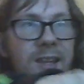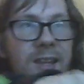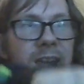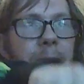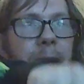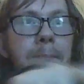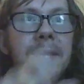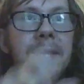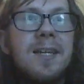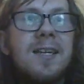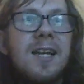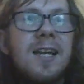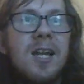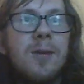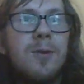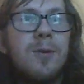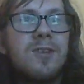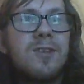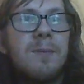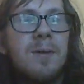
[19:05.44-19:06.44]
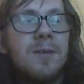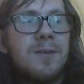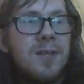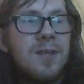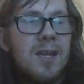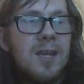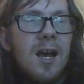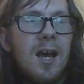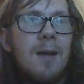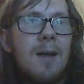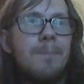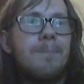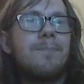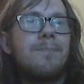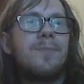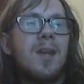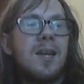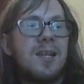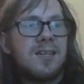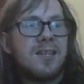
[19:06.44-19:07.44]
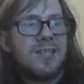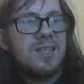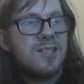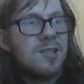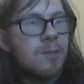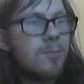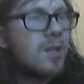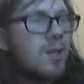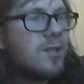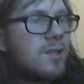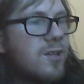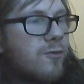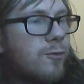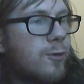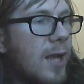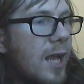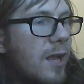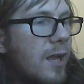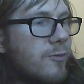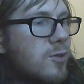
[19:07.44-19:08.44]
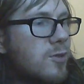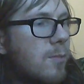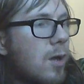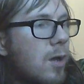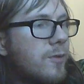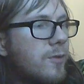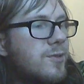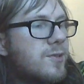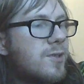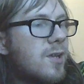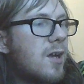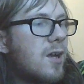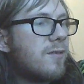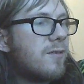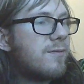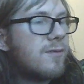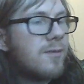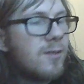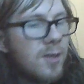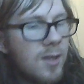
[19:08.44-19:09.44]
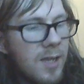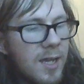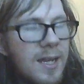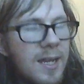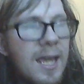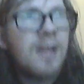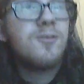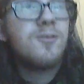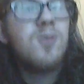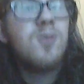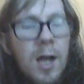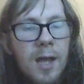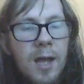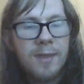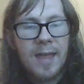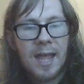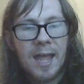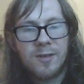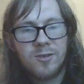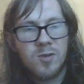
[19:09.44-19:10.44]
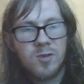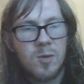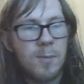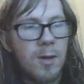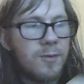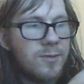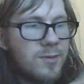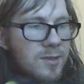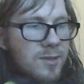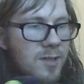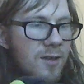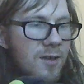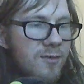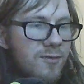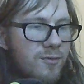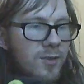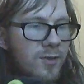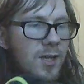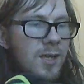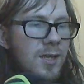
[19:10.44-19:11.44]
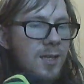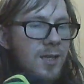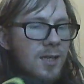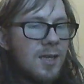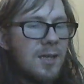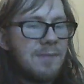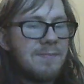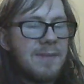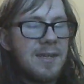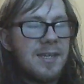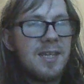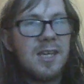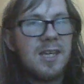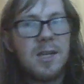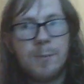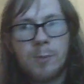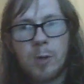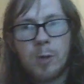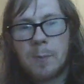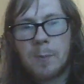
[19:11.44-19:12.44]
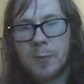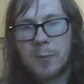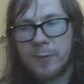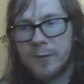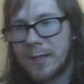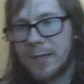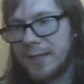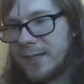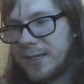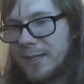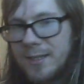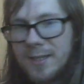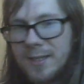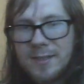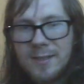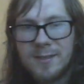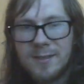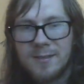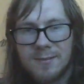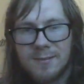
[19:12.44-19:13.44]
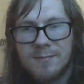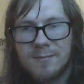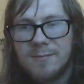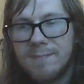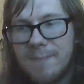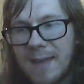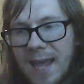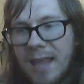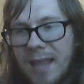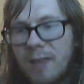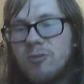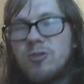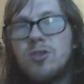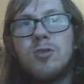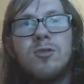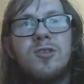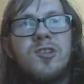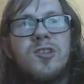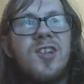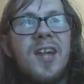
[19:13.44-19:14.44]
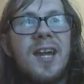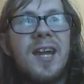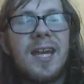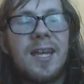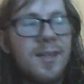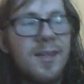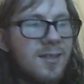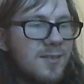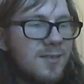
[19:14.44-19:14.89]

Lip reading: like immediately with some of the, at least some of the different Angewomon stuff, and Angewomon stuff, and making it a proper, like, Angels deck.